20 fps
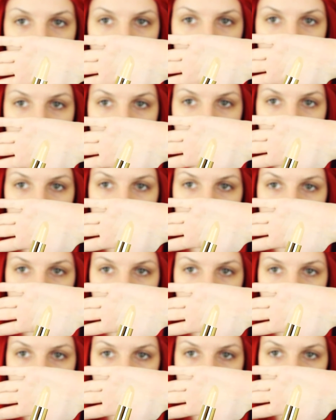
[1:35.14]
eye, so we
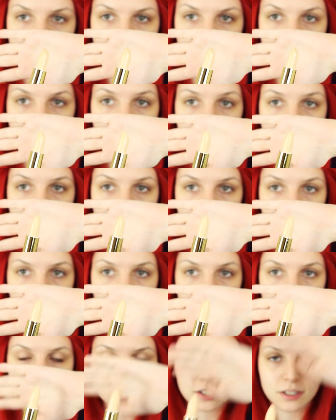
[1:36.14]
shall see how that
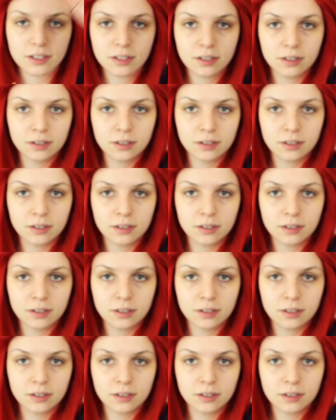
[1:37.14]
goes. I'm gonna